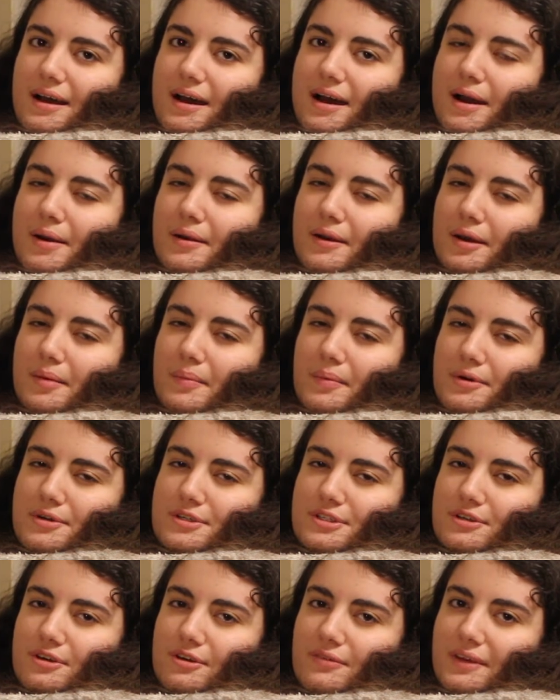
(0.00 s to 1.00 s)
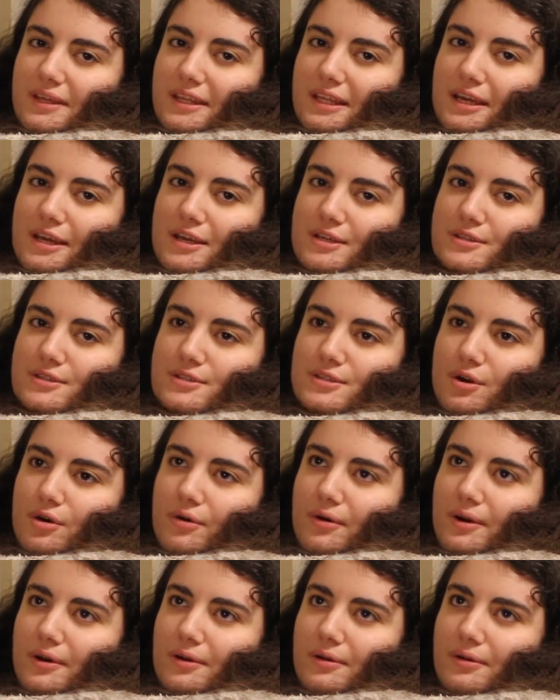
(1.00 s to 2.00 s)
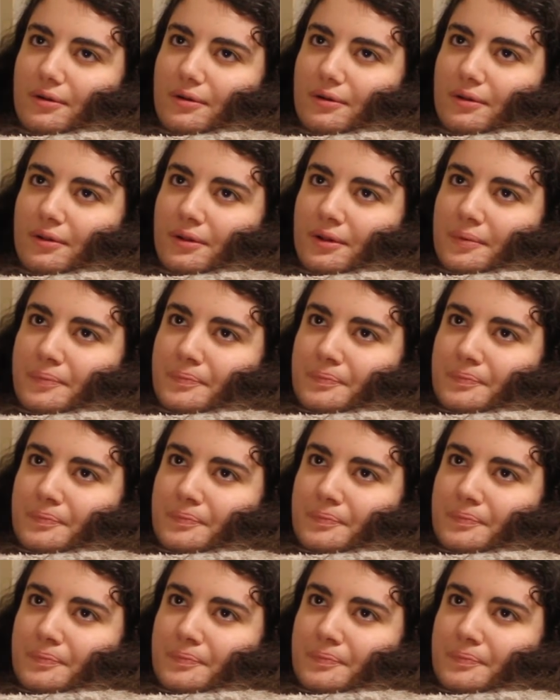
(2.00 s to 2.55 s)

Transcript: I'm not sure of like the historical